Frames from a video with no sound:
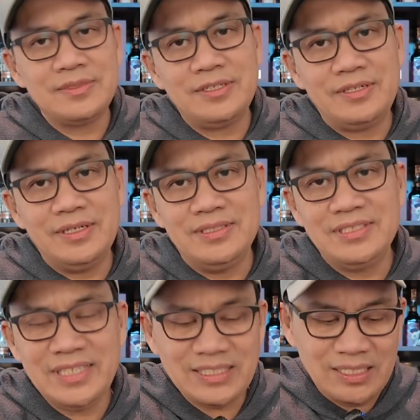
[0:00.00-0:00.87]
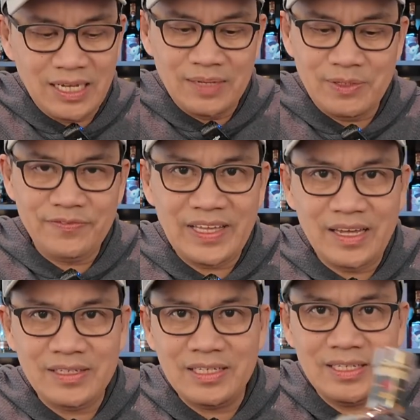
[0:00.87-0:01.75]
All right, this next guy we
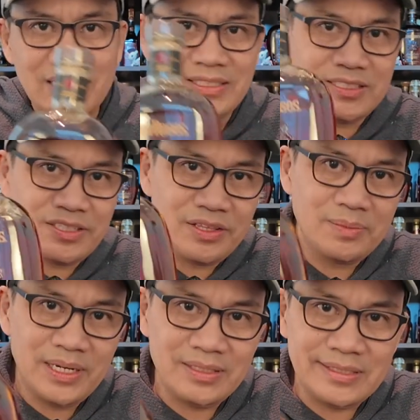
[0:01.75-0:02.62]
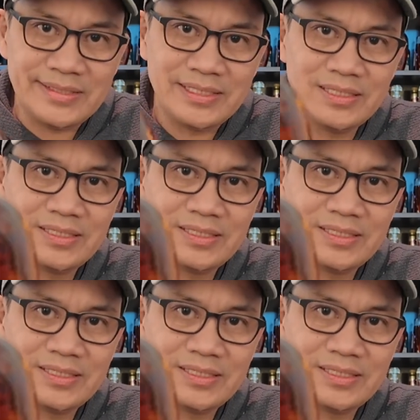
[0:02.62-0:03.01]
found in a hunt in Southern Maryland.